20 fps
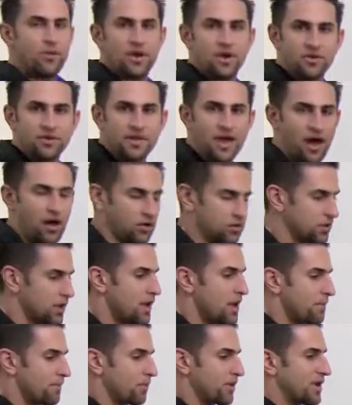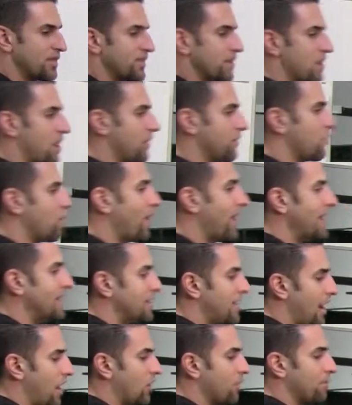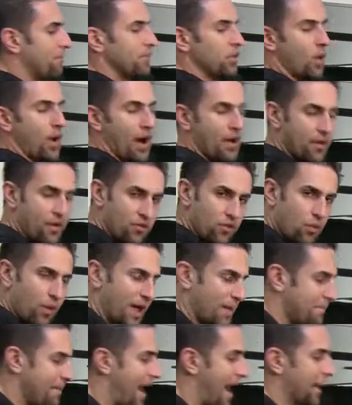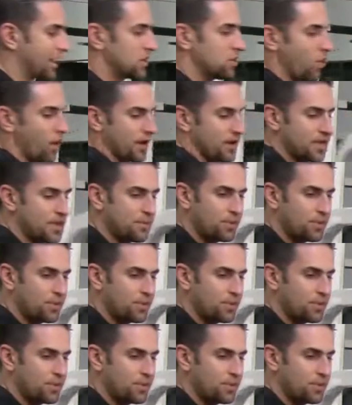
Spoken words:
rear delt. Breathe in on the way down, blow out on the way back. You want to